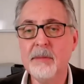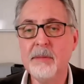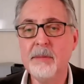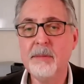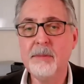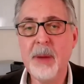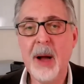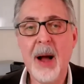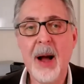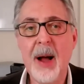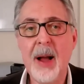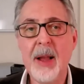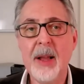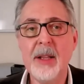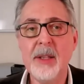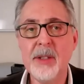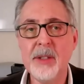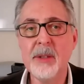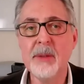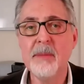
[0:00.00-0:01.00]

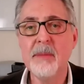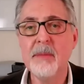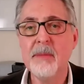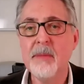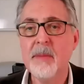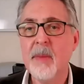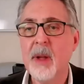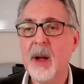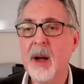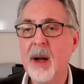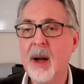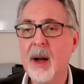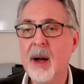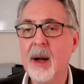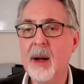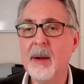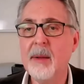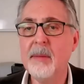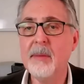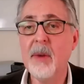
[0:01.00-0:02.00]
pies,
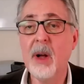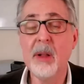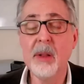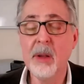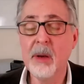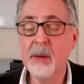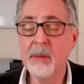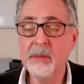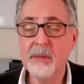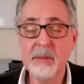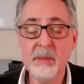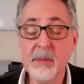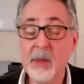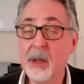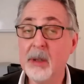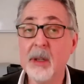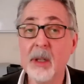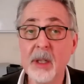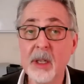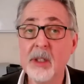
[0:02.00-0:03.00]
although they're
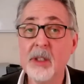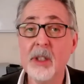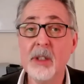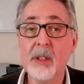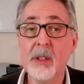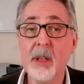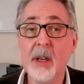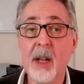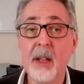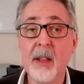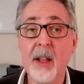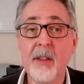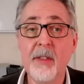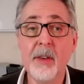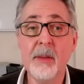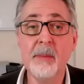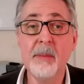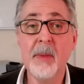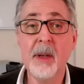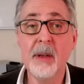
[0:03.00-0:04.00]
delicious and I love
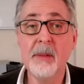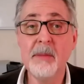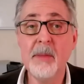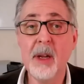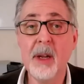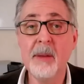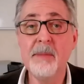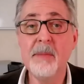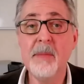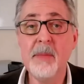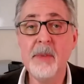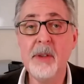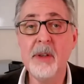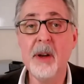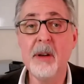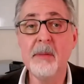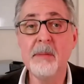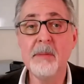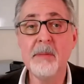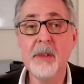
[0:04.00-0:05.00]
them. I
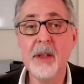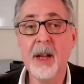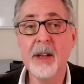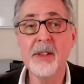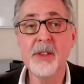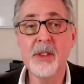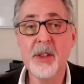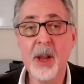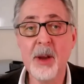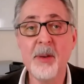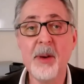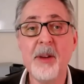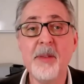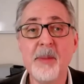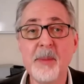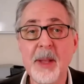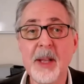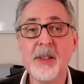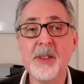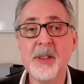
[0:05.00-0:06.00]
got to stay away from
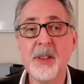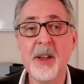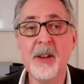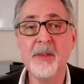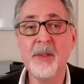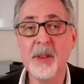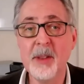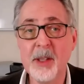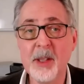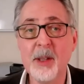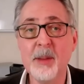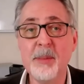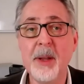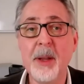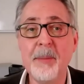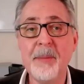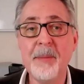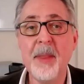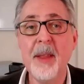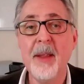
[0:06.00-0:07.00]
that stuff a little
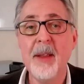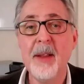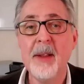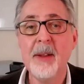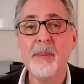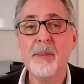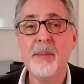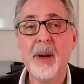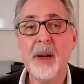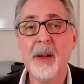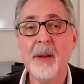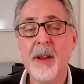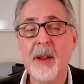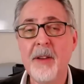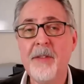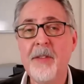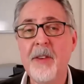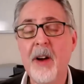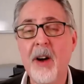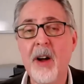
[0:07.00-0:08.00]
bit. But if
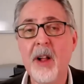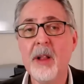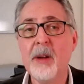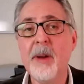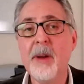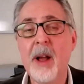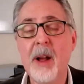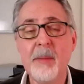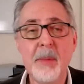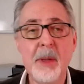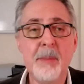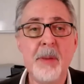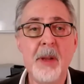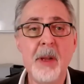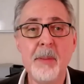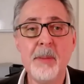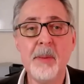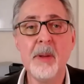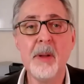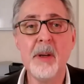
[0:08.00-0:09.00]
all around me
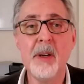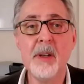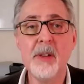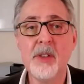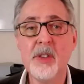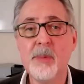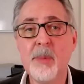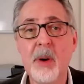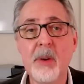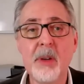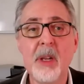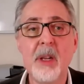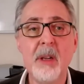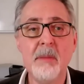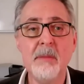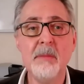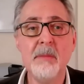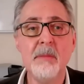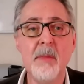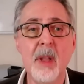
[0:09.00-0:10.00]
people are
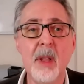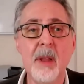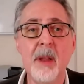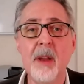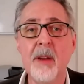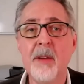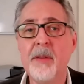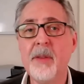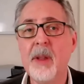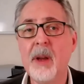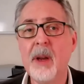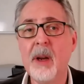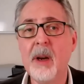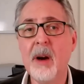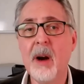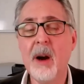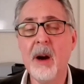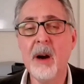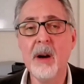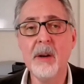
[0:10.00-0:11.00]
smoking, if they
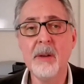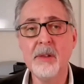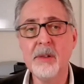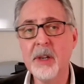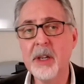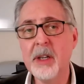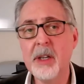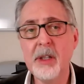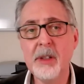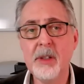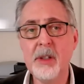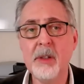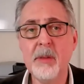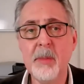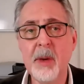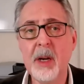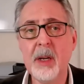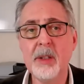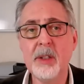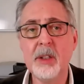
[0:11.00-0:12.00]
are drinking too
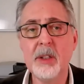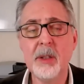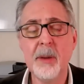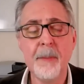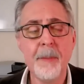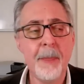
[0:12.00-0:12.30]
much,